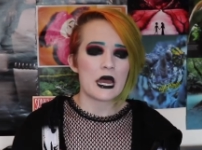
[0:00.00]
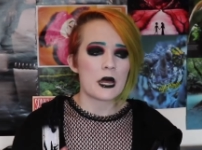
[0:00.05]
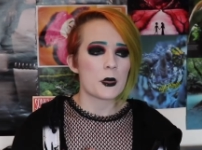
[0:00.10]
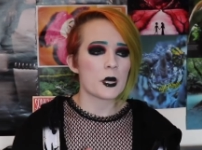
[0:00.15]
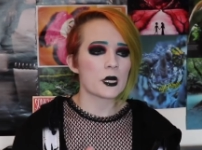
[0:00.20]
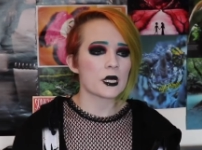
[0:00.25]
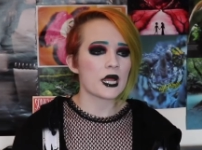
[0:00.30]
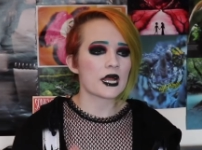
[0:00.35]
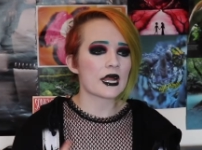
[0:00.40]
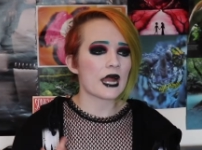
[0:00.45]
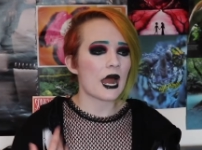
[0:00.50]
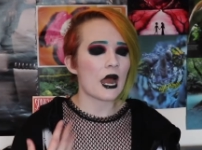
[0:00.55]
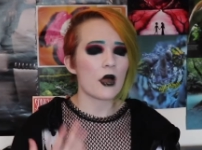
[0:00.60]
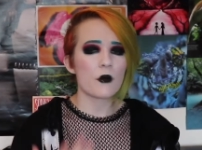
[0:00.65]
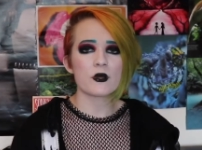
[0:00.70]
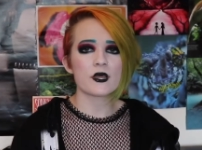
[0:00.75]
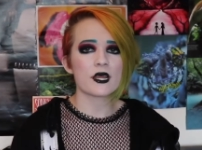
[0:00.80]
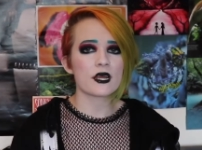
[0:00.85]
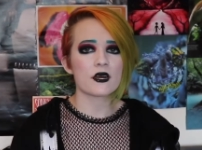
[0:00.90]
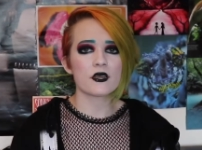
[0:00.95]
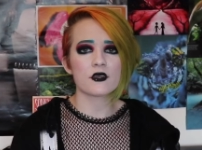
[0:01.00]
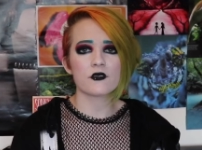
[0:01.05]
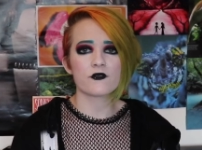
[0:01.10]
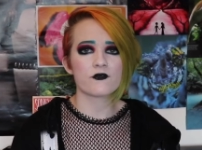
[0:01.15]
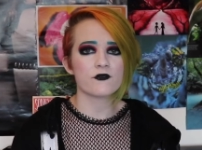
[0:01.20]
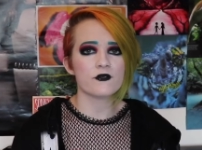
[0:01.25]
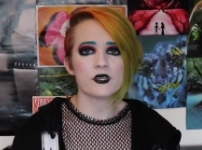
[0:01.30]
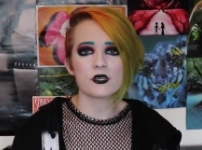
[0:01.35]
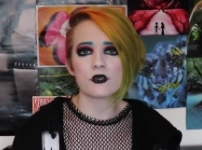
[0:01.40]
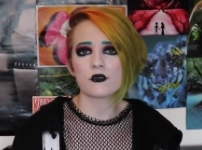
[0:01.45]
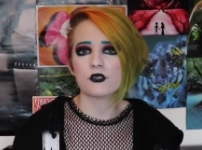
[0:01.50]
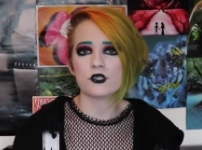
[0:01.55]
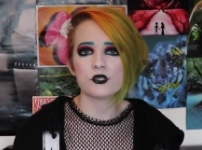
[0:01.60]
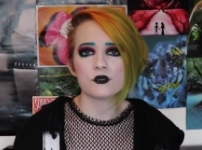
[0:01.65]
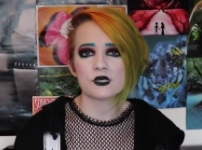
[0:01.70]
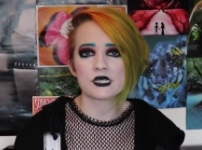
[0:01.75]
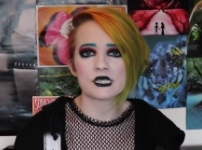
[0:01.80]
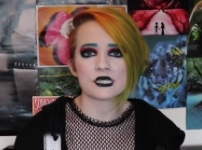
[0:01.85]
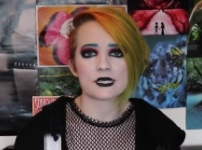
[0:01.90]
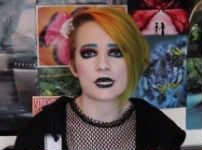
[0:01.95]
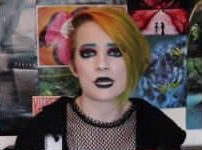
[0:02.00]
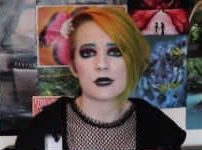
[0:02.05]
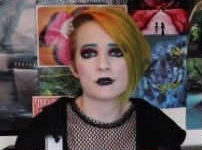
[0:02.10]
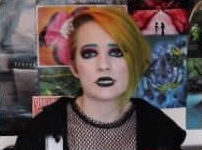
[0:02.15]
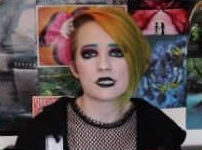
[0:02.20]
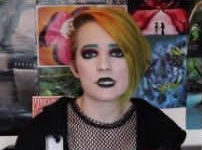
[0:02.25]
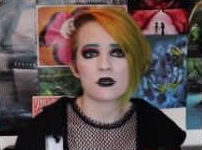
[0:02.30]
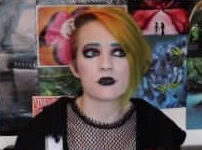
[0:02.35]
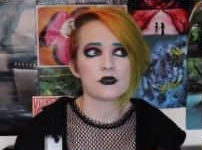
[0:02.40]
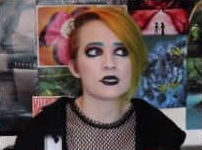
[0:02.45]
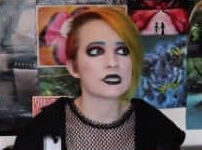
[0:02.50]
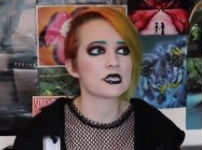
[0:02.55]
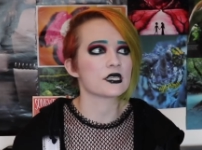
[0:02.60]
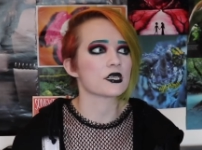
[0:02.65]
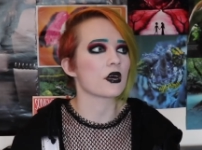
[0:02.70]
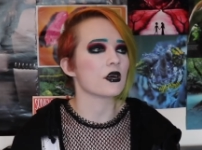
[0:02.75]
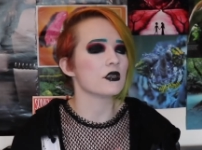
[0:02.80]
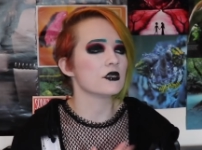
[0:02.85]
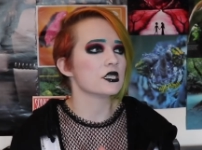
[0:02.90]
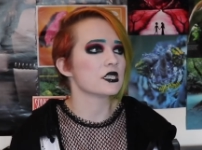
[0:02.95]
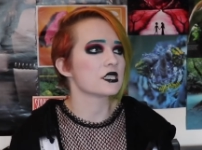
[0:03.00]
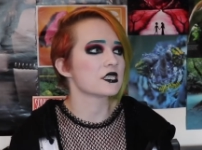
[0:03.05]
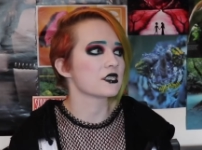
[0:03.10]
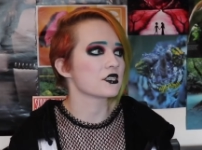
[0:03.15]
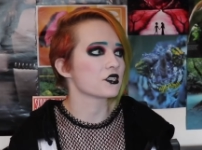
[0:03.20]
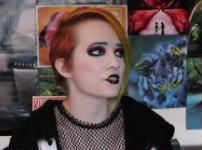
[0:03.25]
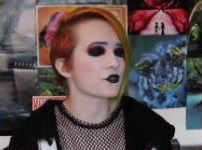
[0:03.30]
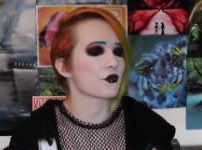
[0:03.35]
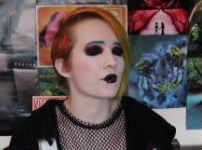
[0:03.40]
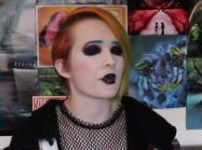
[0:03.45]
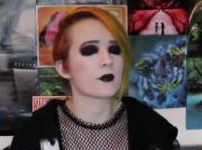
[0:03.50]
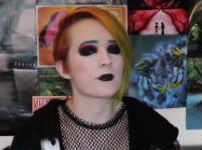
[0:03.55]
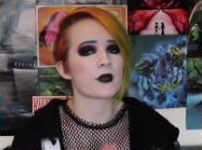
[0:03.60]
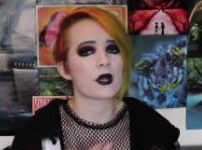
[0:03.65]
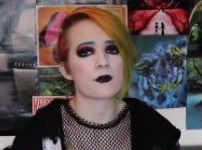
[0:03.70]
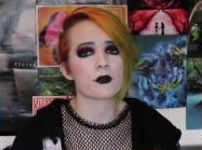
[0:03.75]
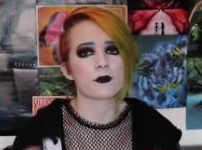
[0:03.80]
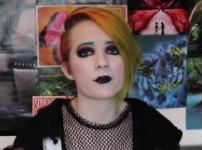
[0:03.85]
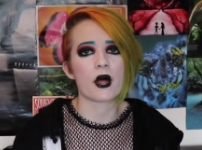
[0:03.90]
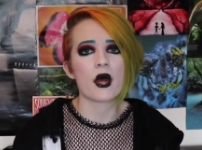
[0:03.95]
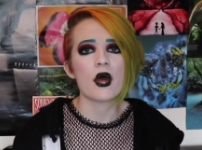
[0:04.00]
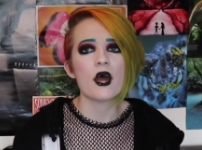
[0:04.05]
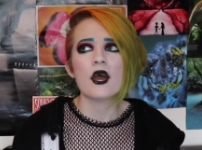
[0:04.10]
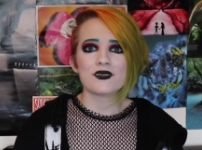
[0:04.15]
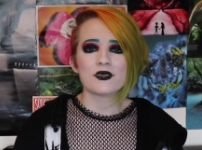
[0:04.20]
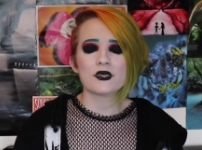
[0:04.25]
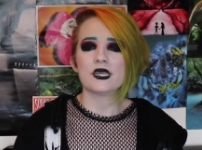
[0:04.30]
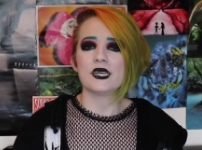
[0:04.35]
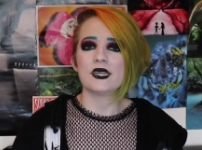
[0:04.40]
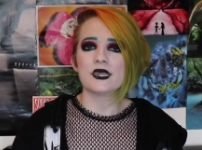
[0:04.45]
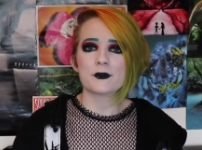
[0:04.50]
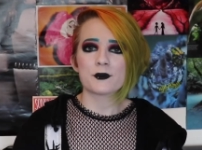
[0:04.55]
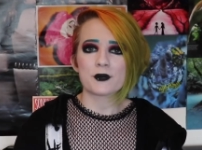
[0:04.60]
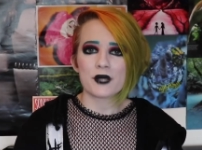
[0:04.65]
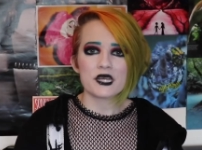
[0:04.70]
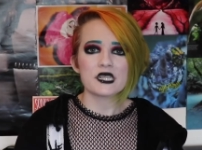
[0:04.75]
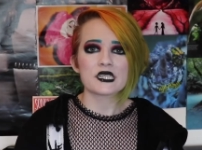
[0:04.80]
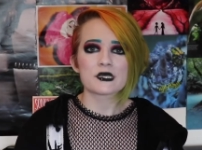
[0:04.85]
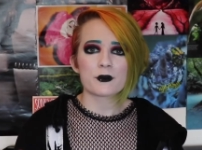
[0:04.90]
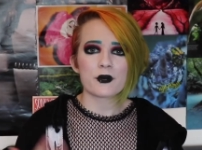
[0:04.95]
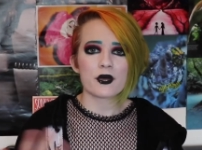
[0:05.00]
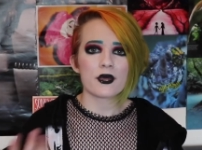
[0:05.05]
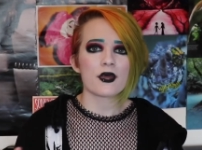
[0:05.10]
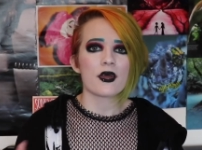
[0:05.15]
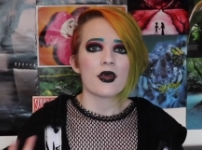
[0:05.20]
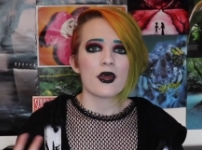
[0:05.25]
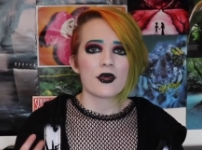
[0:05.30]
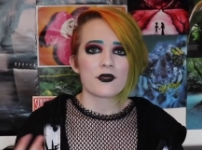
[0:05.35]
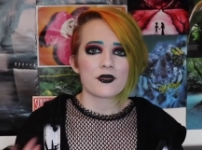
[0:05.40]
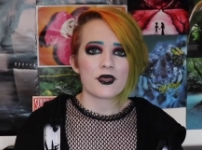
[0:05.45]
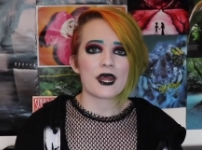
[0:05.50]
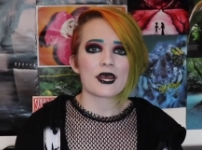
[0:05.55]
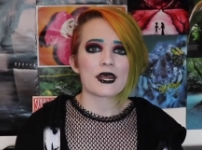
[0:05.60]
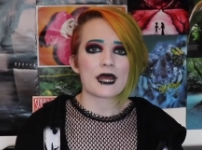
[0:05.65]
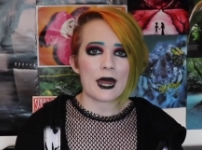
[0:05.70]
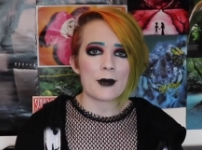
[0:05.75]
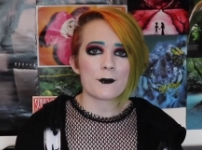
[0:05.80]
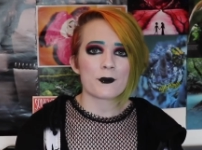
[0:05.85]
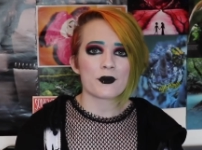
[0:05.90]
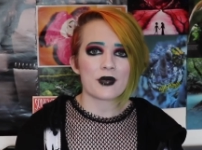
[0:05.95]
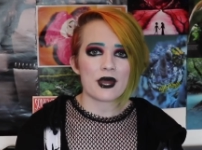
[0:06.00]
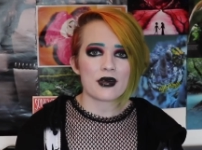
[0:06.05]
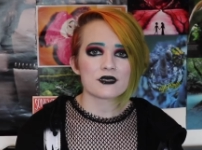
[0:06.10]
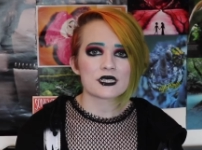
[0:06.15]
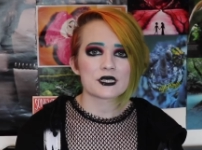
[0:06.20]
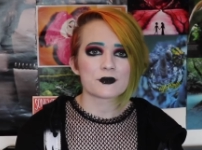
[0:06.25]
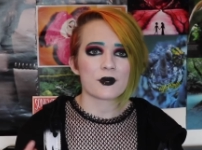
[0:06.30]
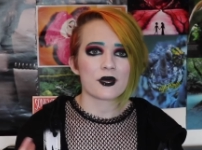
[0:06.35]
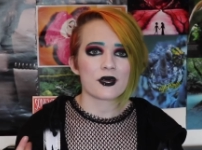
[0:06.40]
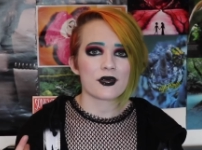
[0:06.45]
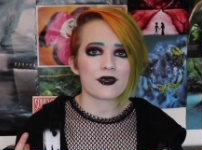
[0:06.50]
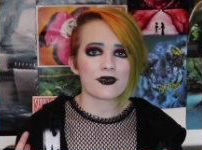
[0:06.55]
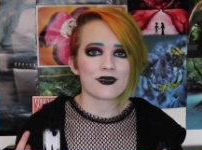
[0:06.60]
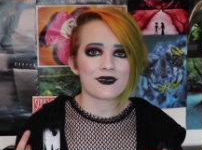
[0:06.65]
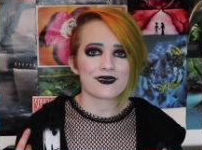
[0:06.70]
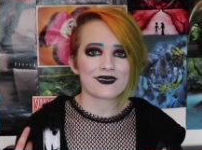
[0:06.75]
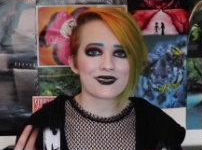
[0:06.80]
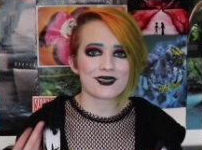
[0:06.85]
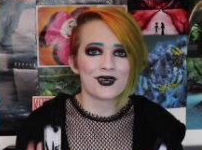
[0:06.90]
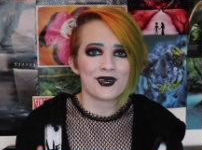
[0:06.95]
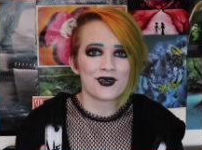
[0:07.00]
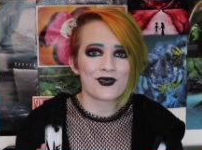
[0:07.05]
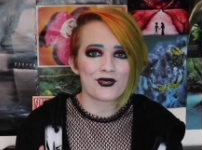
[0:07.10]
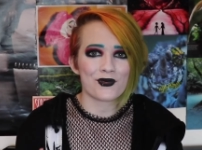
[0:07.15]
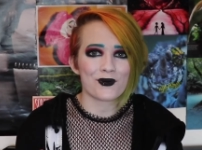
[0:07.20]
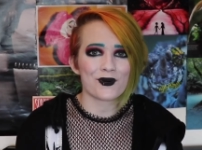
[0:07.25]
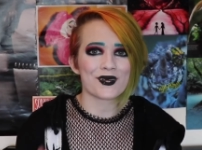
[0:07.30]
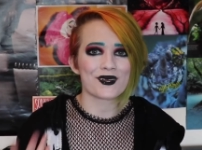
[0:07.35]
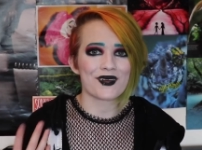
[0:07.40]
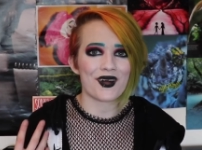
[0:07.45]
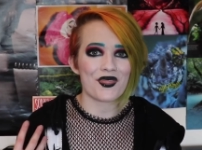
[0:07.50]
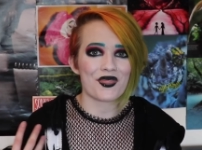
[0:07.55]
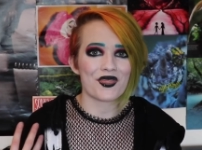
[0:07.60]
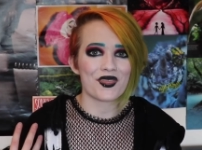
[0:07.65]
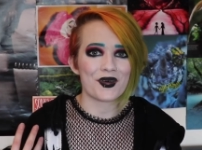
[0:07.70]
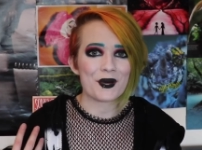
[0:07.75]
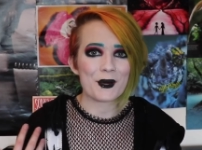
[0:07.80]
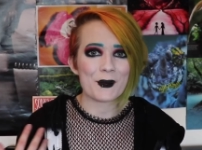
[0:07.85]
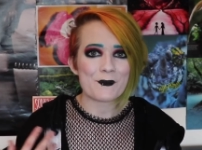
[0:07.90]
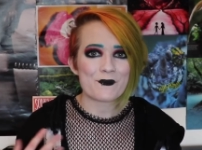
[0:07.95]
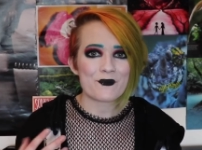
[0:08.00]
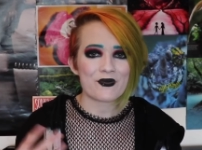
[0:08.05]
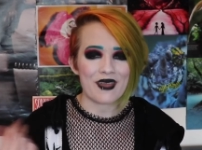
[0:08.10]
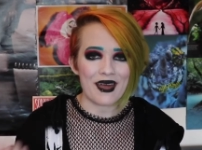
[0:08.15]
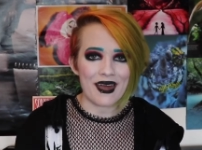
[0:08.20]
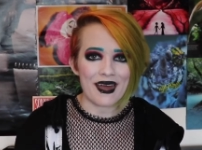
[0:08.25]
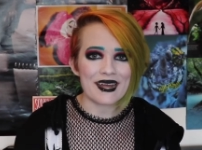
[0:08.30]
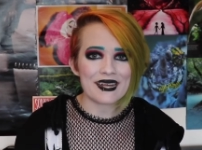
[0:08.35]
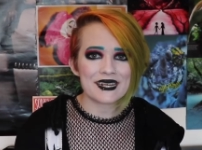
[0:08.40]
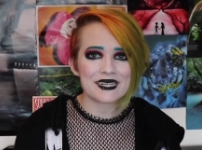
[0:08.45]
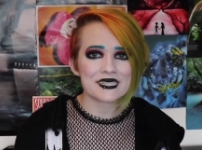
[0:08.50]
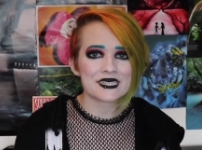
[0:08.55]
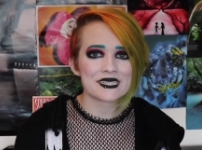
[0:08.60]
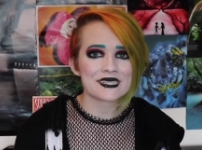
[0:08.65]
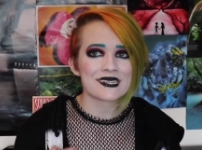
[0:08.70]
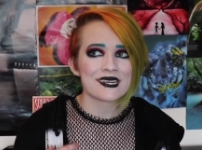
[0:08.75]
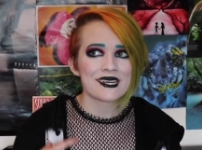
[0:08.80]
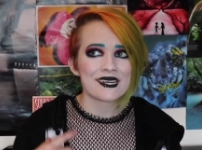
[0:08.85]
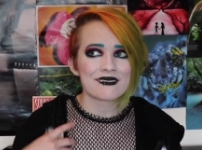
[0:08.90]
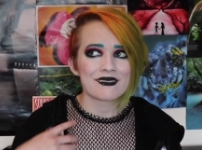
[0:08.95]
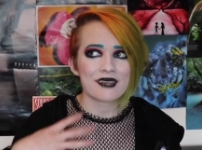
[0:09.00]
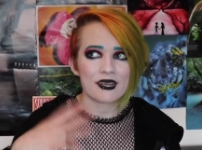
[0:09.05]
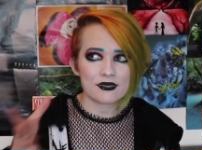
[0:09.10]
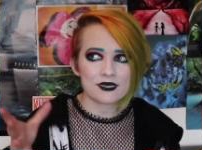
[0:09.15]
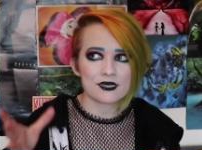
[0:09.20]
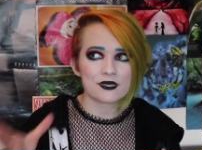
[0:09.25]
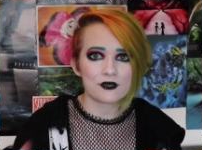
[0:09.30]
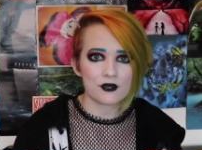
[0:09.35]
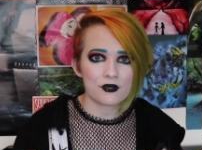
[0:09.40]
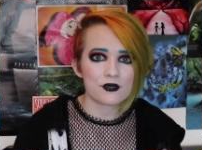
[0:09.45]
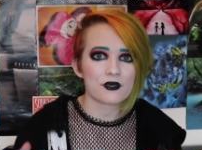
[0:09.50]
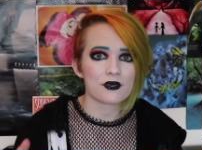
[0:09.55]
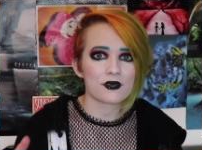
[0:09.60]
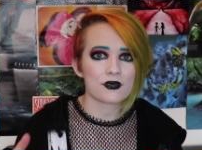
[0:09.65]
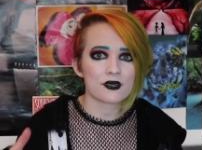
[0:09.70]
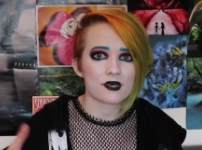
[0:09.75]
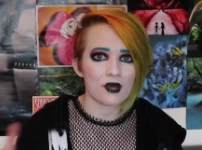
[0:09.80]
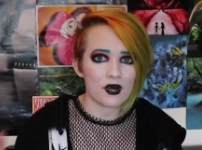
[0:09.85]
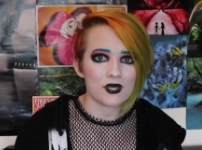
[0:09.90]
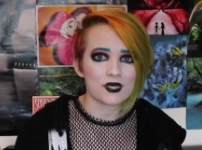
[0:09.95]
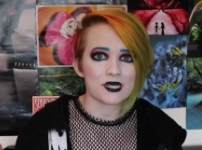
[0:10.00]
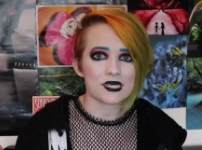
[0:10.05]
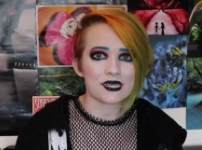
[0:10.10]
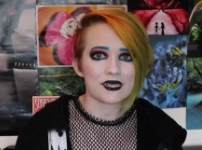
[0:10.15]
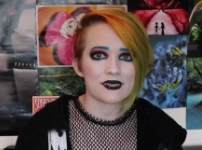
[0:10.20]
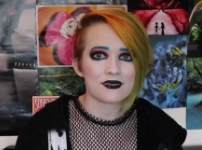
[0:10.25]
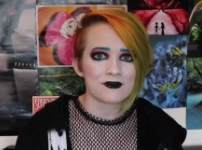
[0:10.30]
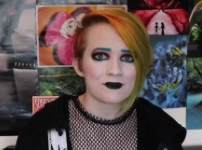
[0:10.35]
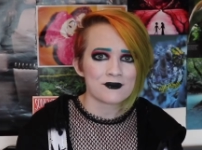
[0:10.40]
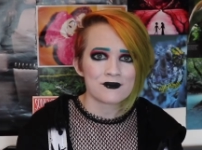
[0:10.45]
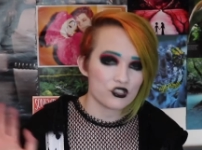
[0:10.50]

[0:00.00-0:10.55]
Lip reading: They're like, how are they gonna, you know, use the time stones, the gauntlet's destroyed, blah blah blah. In the place where they like can't pronounce where Thor got the axe, there's another gauntlet.